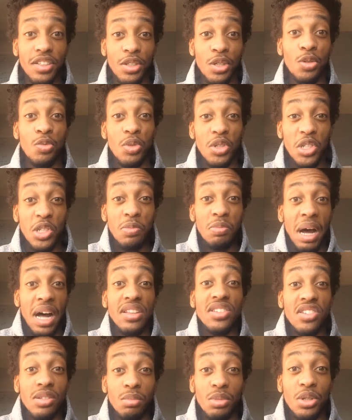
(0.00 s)
You're
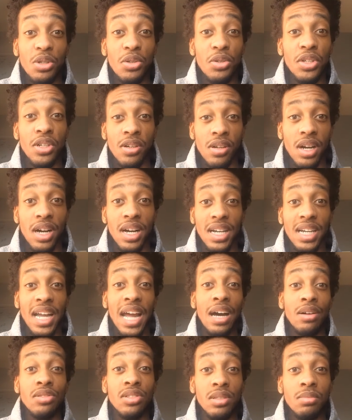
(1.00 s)
responsible, you're
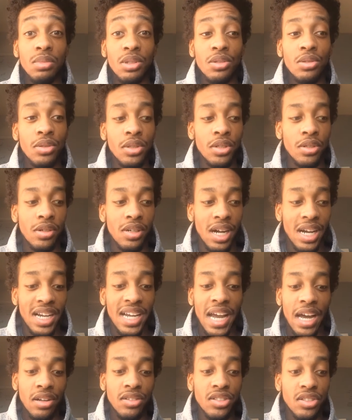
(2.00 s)
accountable, you're
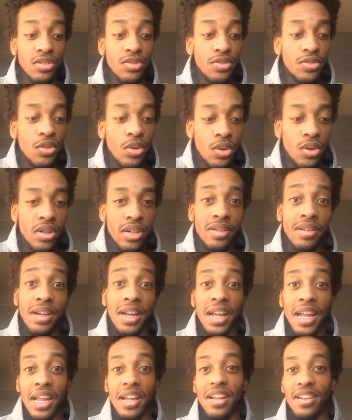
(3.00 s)
accounted for,
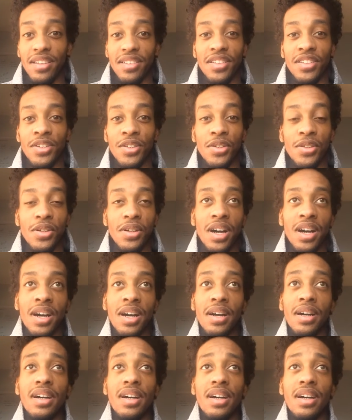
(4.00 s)
you're